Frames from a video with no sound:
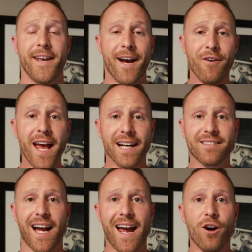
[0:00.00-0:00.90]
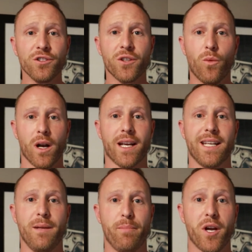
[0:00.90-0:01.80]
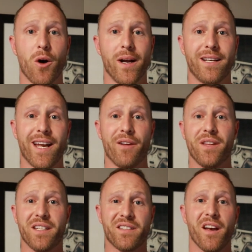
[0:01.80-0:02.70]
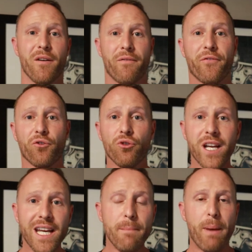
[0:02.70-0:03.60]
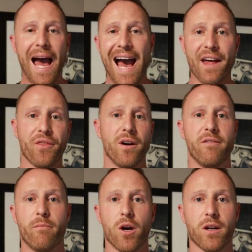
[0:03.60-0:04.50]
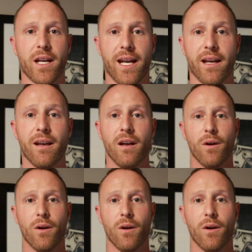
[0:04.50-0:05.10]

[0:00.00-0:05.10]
Now next, I also want to keep going down this free path of marketing.